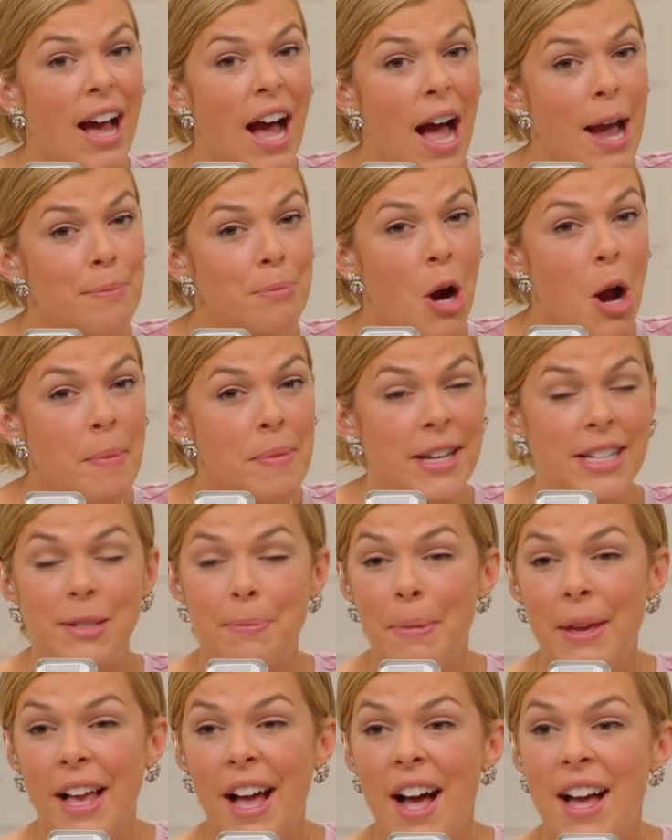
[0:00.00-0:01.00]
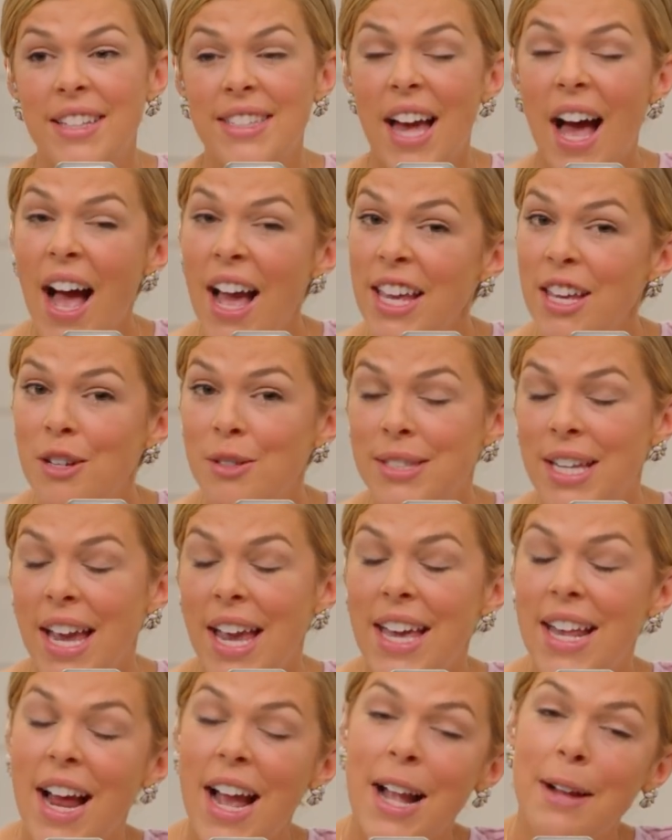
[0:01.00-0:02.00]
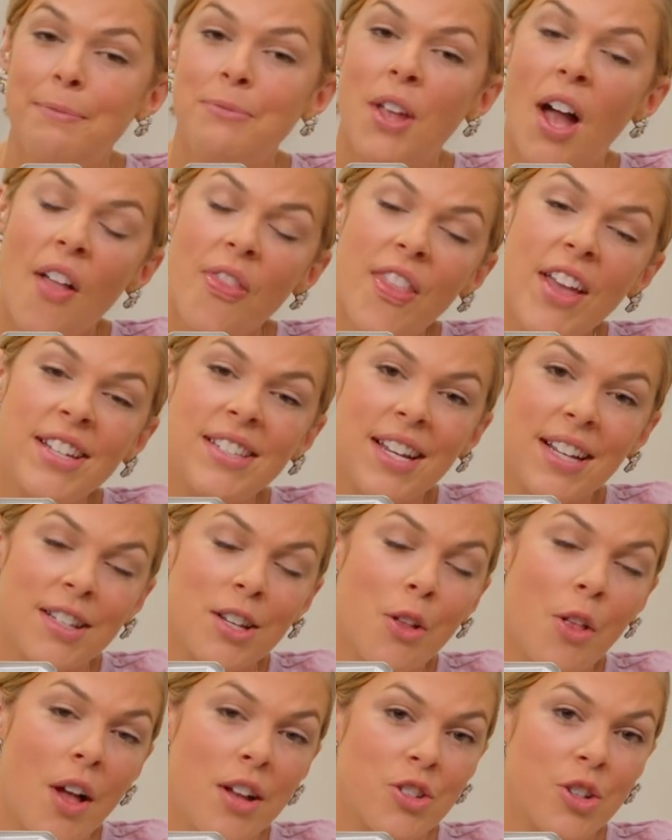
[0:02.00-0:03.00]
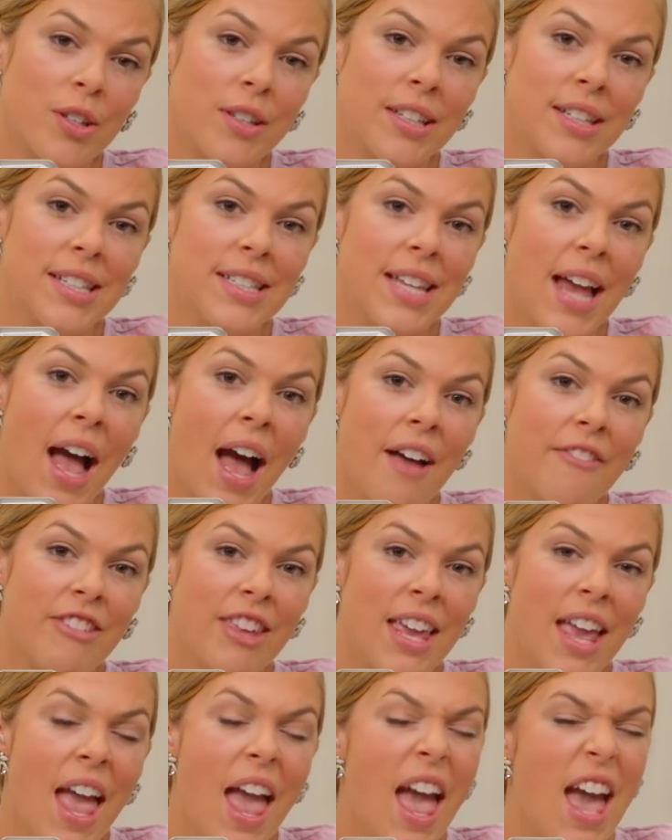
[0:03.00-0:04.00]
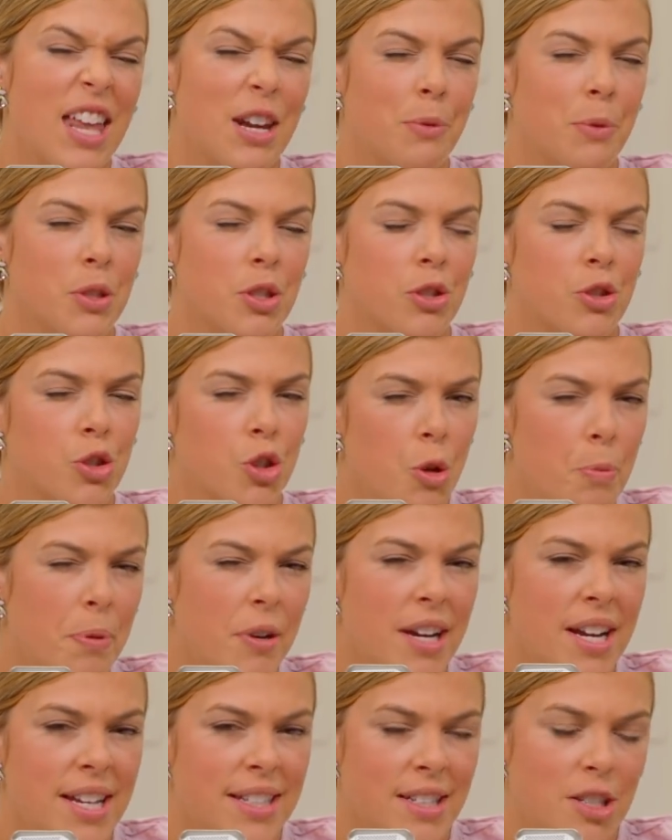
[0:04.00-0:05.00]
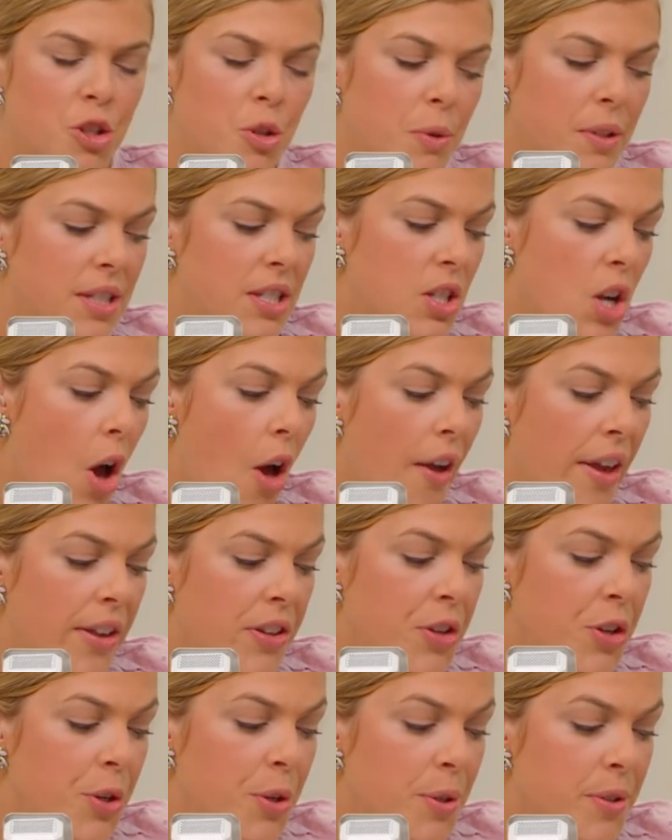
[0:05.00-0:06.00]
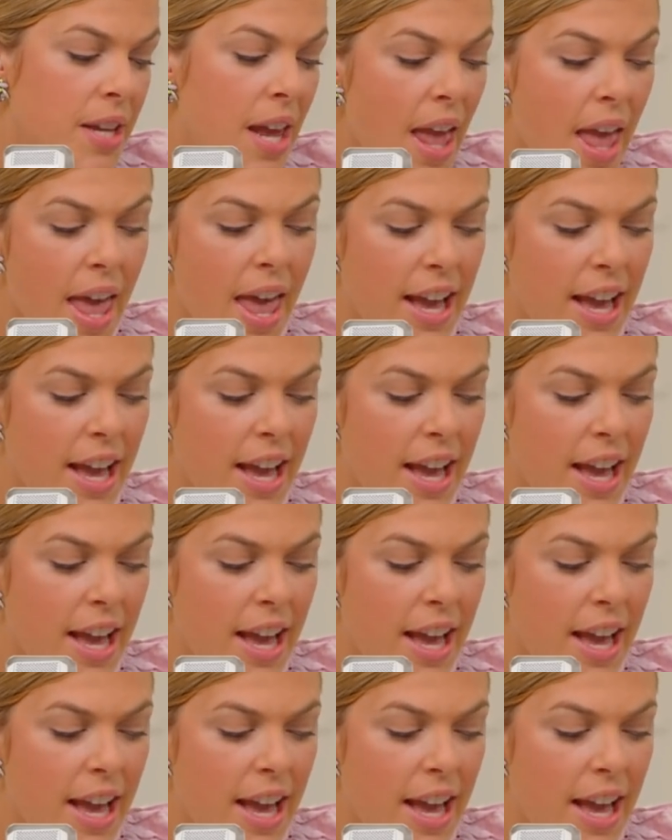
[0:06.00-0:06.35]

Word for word: I promise because I use it and I am not that technologically savvy and it was super easy to install and use.